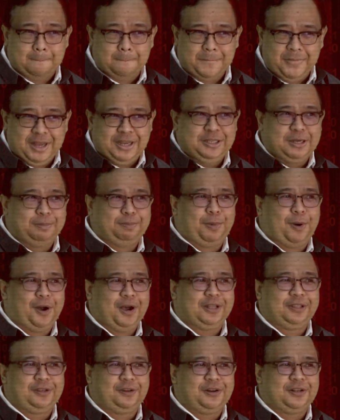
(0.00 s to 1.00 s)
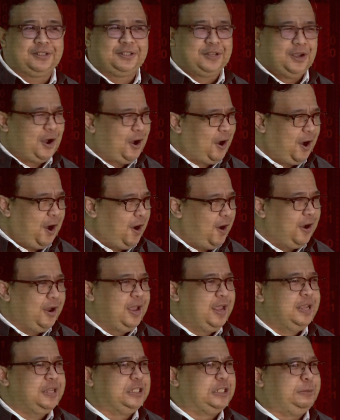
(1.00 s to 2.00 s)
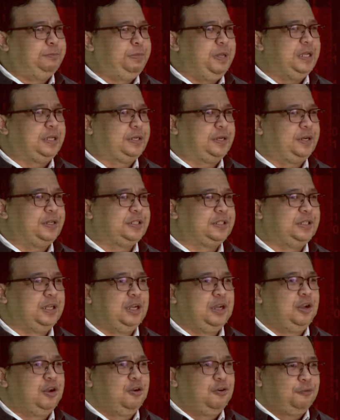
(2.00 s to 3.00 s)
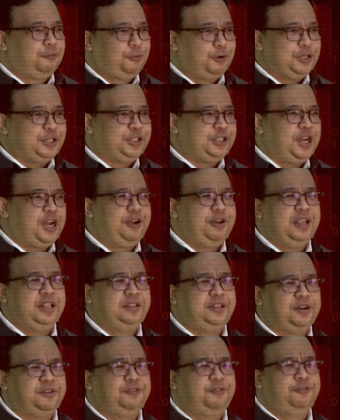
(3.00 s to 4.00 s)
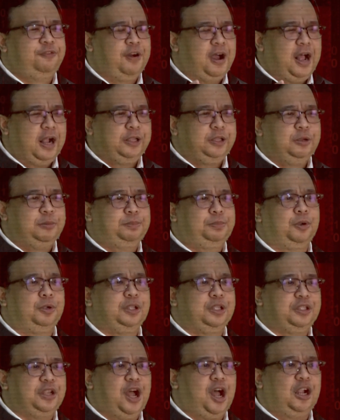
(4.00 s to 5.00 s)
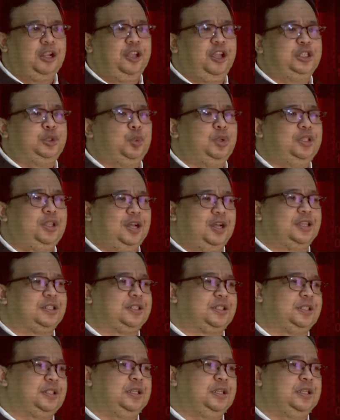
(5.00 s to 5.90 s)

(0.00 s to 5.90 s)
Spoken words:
media partners, speakers, for sharing their valuable knowledge with us,